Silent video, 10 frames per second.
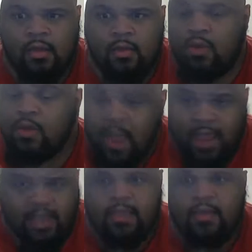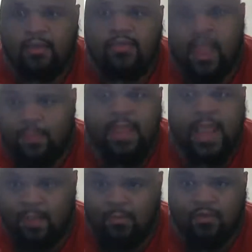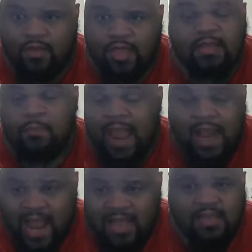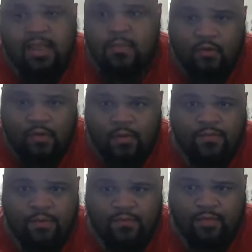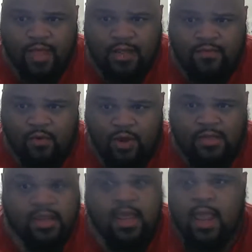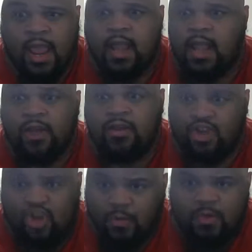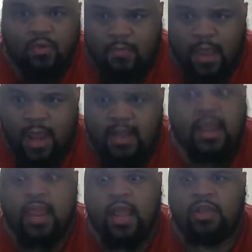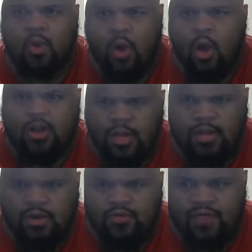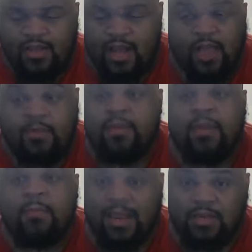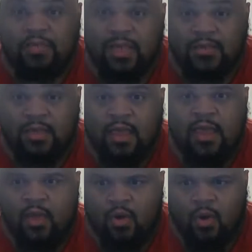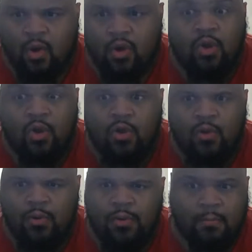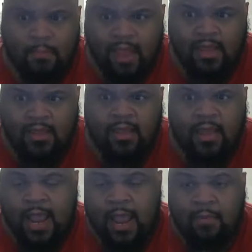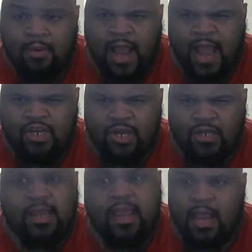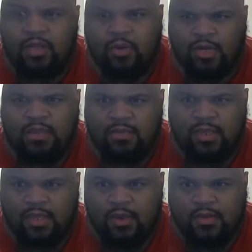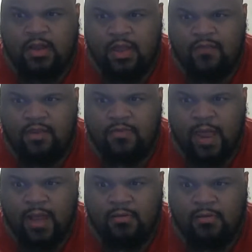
we make them the Ant movie. That's a badass movie from the 1940s, and it should be remade into all digital effects now. It would be amazing, please. Or make an Emperor in the Ashes into a TV series on Netflix, man.